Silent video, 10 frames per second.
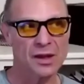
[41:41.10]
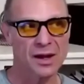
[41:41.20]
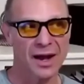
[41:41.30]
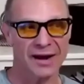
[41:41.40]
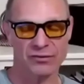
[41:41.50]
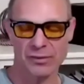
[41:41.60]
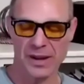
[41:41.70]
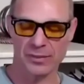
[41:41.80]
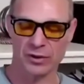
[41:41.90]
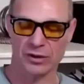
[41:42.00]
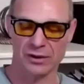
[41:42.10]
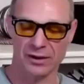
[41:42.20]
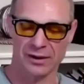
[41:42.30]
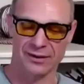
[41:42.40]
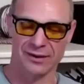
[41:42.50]
I remember
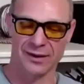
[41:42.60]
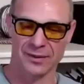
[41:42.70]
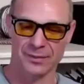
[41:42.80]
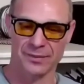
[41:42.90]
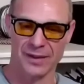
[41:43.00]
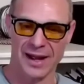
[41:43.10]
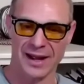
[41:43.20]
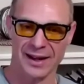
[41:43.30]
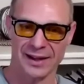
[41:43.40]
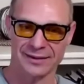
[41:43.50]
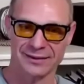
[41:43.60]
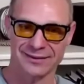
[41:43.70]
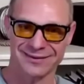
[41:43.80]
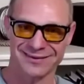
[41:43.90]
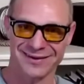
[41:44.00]
um, I,
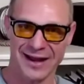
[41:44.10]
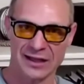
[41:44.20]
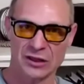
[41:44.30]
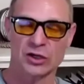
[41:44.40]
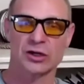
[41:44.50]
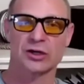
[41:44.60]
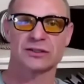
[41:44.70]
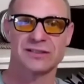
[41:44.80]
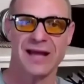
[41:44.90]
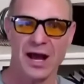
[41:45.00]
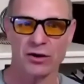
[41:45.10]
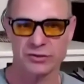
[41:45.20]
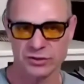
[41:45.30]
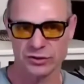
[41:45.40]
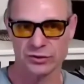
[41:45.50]
I, I learned how
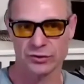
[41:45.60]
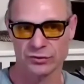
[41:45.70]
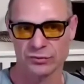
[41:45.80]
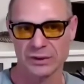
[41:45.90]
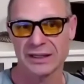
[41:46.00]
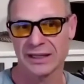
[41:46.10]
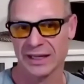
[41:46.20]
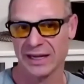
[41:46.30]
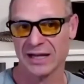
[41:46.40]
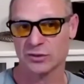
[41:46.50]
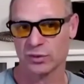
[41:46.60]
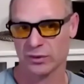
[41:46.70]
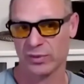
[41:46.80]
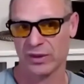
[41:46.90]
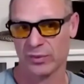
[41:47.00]
to really connect
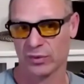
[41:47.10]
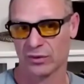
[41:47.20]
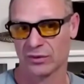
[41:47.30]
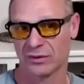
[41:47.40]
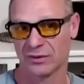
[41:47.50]
with people.